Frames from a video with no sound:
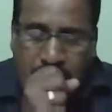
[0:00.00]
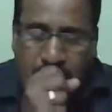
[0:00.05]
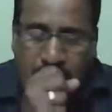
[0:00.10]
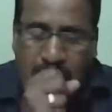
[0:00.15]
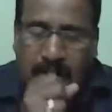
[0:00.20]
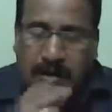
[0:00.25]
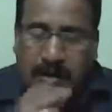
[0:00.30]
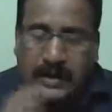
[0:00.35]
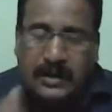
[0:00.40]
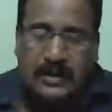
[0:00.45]

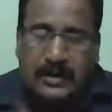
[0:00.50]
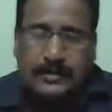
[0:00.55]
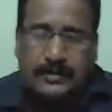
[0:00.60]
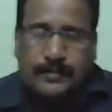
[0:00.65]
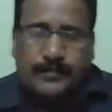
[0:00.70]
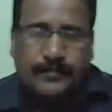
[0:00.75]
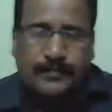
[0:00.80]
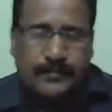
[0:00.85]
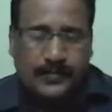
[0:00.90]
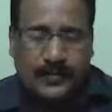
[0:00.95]
Here,
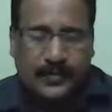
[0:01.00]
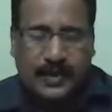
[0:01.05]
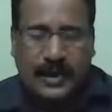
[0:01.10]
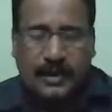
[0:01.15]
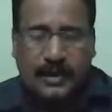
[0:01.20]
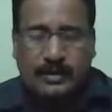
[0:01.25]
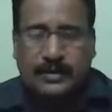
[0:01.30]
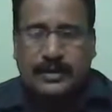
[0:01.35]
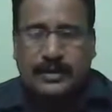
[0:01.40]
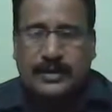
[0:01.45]
I
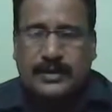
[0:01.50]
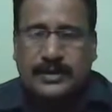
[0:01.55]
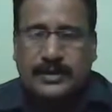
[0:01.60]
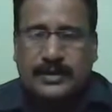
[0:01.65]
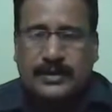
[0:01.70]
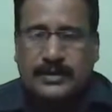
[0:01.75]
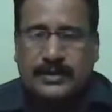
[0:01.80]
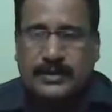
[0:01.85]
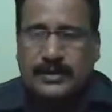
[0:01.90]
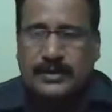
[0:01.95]
will
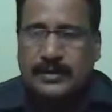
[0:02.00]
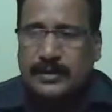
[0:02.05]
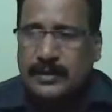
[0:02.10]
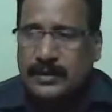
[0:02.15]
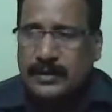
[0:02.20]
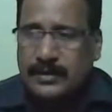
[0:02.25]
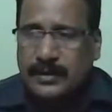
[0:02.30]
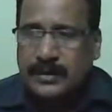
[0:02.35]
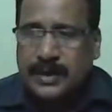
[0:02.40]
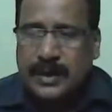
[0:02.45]

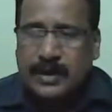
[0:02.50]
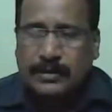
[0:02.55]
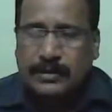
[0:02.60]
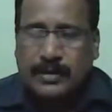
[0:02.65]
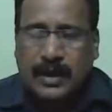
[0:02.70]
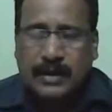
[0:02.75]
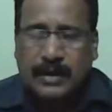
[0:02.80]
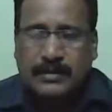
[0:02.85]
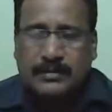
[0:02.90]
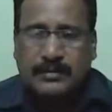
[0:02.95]
tell you
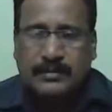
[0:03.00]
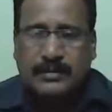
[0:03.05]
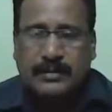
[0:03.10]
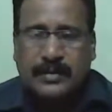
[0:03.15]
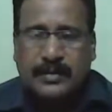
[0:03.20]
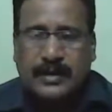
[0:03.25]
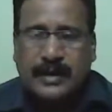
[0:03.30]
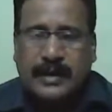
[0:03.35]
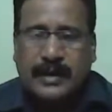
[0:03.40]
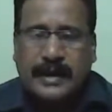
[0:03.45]
now
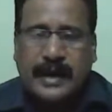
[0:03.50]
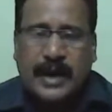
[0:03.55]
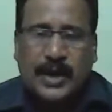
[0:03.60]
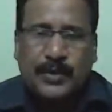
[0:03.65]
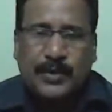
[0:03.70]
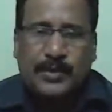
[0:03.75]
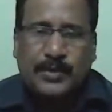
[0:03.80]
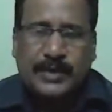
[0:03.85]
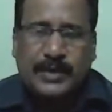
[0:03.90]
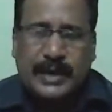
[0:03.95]
how
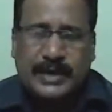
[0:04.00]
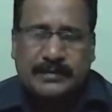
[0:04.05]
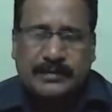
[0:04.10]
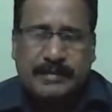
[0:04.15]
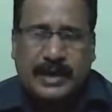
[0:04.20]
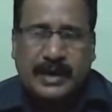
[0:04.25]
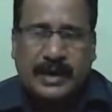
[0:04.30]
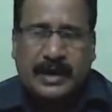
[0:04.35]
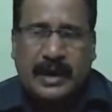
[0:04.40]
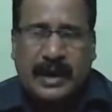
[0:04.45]
can you
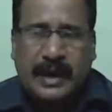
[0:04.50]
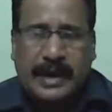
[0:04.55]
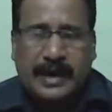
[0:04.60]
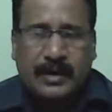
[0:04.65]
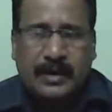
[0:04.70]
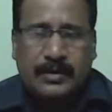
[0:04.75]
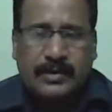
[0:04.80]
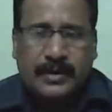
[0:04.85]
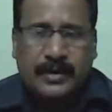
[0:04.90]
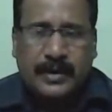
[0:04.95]
expand
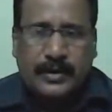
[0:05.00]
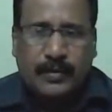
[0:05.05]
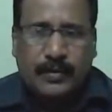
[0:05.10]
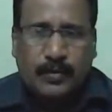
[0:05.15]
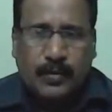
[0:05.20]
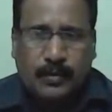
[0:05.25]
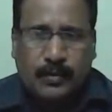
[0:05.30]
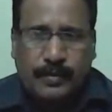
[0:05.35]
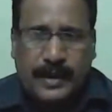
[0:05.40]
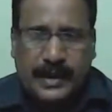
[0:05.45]
along a
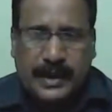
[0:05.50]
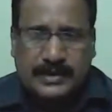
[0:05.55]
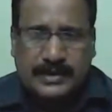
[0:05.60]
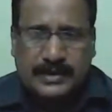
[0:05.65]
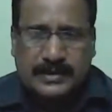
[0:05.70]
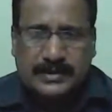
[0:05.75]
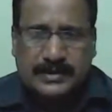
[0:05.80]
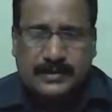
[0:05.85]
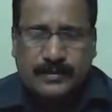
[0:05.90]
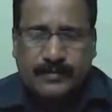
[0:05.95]
row first.